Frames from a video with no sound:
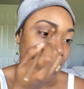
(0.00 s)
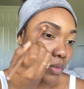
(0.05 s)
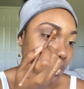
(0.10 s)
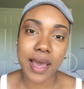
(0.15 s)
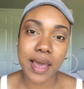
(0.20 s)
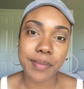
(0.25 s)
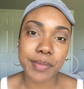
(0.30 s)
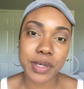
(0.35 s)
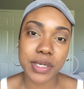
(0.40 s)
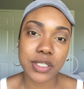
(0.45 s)

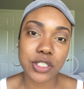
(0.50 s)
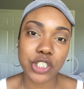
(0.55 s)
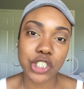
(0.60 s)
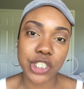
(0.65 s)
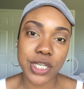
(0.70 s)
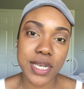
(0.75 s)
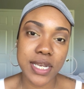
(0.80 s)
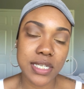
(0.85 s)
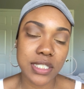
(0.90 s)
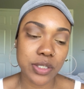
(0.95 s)
I'm gonna
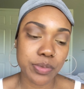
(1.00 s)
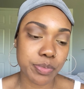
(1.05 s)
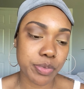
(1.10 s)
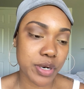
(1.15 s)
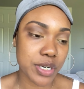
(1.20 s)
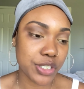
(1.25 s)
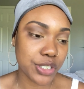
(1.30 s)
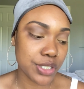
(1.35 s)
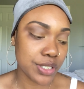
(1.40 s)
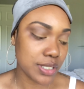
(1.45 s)
change
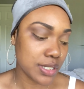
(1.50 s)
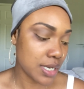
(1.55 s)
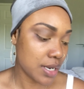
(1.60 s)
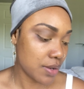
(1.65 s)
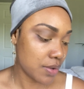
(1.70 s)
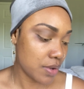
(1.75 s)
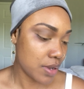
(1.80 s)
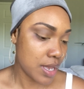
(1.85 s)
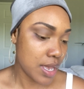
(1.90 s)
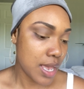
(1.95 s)
brushes
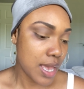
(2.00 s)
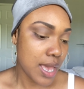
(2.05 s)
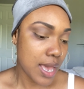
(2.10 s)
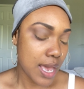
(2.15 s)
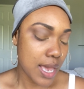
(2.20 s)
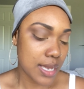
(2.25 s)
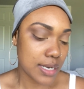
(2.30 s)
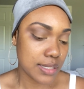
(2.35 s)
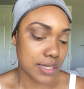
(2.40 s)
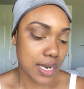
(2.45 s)
now,
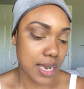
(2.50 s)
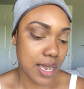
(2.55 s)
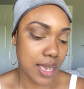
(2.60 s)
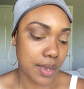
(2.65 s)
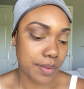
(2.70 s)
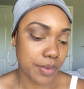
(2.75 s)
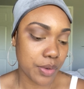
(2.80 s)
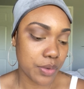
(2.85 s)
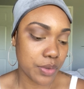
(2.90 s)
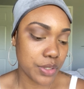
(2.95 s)
and I
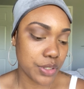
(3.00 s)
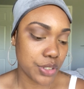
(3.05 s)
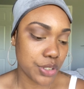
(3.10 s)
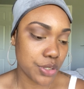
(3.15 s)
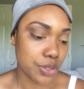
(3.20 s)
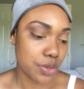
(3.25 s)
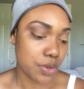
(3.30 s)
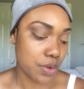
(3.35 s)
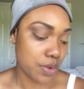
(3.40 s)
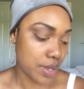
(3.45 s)
am going to
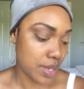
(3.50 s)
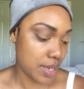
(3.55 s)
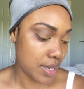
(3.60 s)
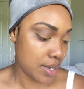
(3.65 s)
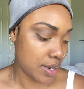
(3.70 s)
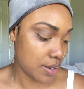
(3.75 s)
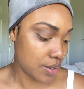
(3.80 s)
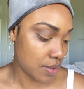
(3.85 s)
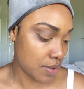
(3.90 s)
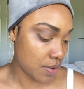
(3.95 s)
go
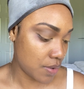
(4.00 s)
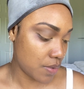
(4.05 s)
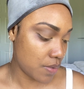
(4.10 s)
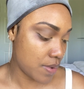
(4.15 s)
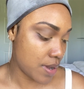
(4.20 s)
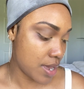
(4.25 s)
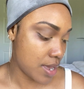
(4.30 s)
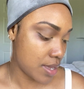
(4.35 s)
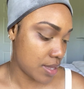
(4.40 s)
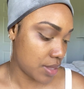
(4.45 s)
in
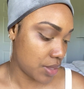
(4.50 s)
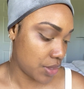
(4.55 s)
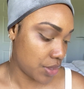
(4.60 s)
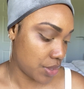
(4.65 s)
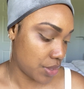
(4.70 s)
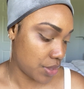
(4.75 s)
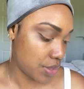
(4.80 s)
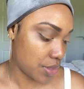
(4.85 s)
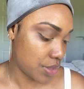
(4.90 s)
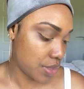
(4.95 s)

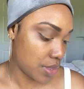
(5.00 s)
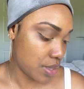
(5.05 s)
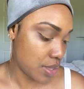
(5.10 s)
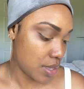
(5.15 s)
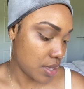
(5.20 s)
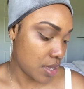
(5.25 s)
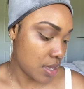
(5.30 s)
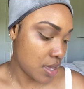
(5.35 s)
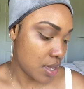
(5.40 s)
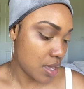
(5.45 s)
with
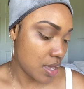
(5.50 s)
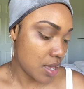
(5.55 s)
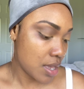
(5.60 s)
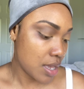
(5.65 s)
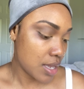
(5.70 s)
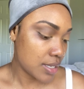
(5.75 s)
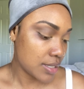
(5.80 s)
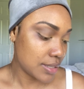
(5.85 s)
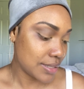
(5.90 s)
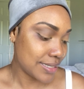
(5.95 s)

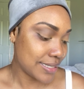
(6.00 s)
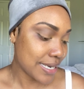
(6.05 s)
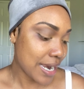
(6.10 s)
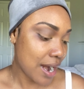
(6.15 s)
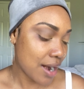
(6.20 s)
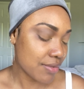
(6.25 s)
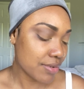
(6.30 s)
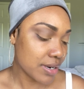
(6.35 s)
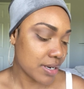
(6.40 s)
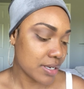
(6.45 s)

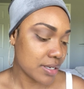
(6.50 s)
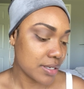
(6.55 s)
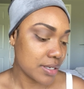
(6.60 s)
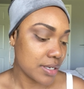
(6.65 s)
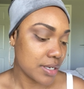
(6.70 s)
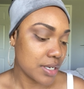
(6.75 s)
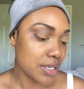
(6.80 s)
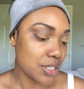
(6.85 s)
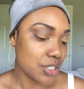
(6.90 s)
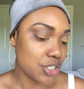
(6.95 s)
Terra
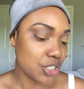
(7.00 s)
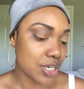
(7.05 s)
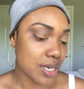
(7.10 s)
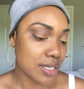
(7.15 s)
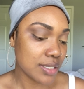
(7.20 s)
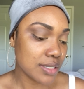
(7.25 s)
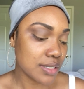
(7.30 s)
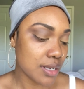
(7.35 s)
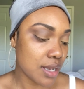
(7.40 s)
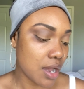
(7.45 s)

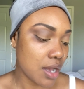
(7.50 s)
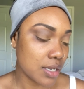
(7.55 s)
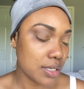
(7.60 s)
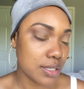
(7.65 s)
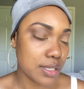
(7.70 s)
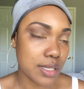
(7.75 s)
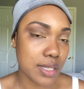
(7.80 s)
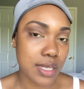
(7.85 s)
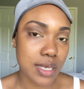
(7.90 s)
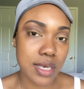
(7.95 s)
just
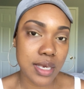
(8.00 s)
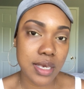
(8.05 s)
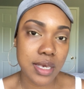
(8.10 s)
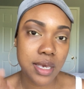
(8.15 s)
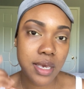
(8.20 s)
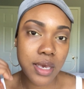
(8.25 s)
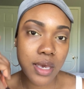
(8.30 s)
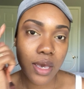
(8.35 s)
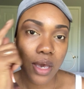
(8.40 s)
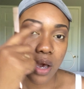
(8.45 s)
on the
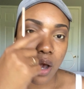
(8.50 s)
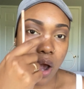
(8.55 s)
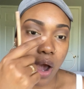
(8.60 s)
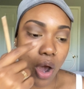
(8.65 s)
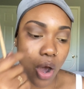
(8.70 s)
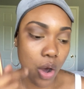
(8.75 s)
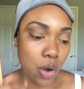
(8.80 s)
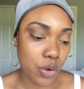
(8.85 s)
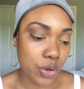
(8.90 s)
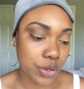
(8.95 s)

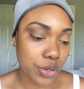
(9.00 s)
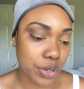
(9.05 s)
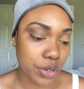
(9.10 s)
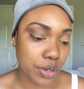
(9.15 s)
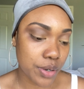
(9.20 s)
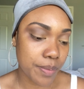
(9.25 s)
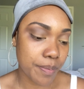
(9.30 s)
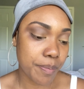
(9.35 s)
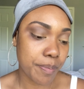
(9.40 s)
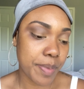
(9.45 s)

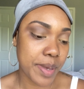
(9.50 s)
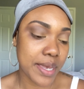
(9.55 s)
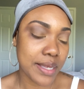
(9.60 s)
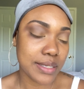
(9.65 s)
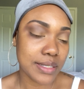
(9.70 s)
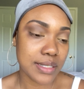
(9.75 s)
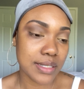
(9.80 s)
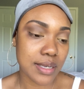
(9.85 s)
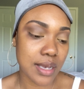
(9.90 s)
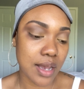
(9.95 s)
outer
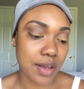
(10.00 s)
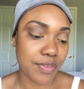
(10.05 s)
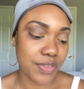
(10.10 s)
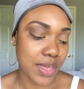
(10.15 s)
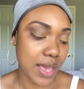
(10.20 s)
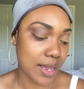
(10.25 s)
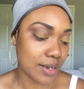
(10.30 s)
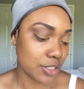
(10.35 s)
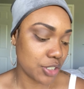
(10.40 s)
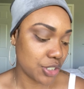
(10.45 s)
bits of
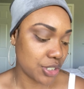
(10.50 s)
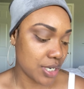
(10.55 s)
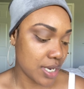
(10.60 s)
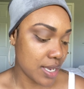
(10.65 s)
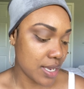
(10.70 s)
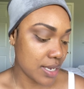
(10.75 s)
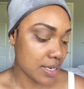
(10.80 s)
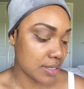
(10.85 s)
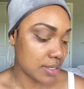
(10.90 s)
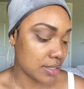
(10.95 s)
that
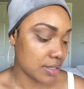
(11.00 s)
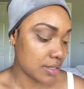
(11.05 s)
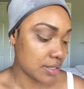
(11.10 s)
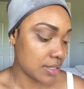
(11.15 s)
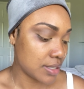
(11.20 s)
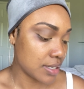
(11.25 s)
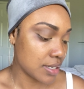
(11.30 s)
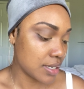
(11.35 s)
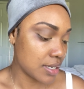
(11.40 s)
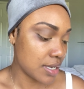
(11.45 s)
shade
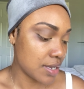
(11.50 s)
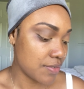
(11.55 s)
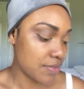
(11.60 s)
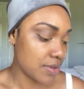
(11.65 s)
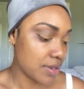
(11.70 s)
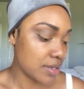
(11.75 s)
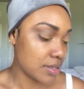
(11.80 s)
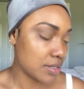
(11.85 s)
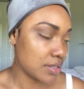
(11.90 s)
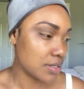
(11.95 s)
to
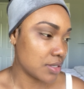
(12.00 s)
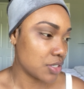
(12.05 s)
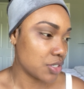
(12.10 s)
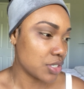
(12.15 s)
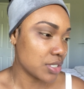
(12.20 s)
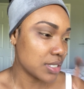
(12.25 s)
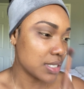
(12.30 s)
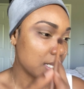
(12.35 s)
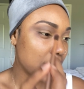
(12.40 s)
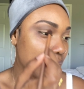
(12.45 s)

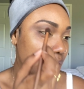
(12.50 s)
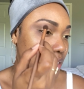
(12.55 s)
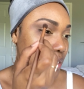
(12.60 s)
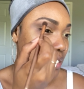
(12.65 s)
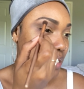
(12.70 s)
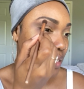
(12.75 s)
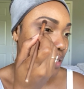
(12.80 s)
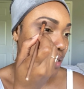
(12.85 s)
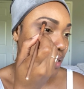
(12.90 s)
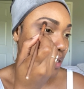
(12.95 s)
just lighten
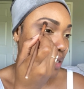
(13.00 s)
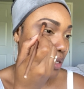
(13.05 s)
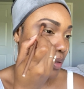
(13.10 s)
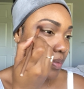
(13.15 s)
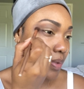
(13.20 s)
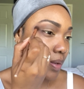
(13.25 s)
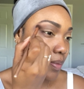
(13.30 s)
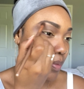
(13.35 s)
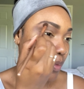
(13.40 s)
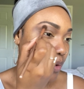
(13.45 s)
it a little
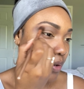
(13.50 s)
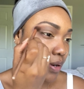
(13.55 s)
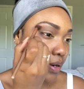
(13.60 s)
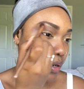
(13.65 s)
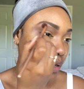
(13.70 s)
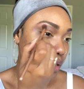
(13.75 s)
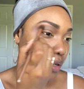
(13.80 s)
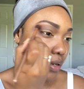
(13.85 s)
bit more